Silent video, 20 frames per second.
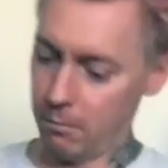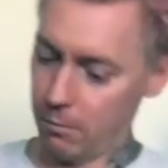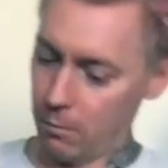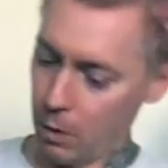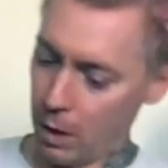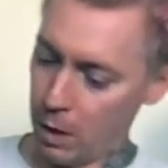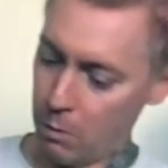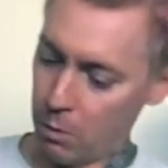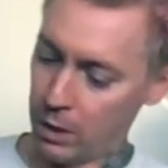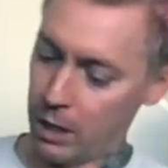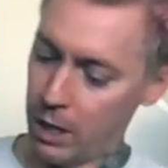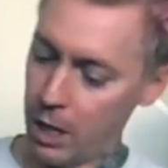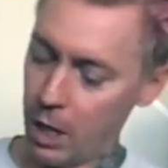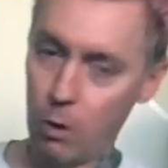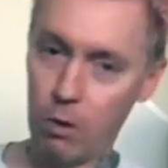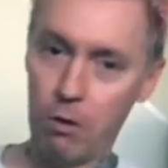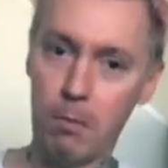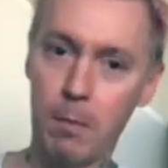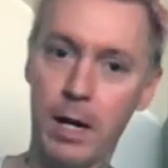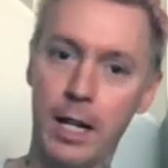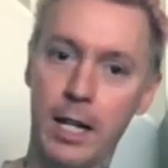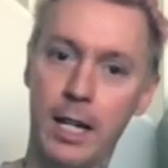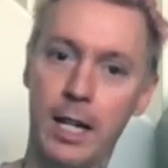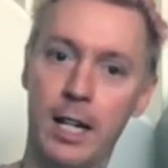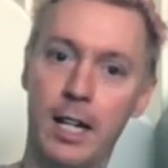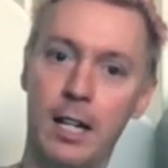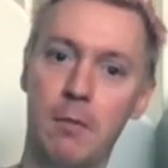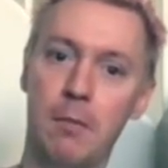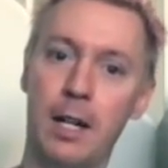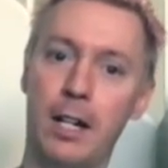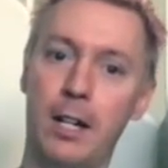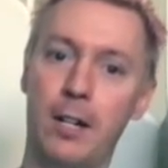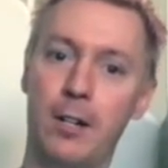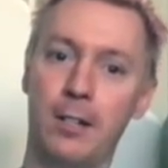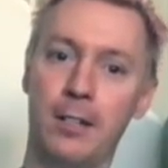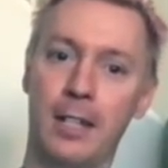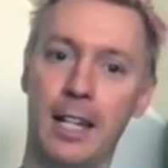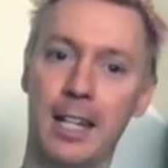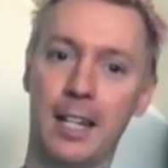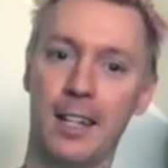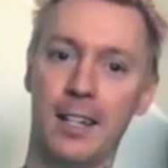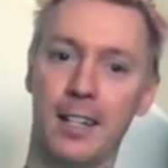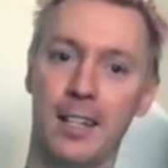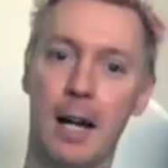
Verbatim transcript: it would go with my uh, my current like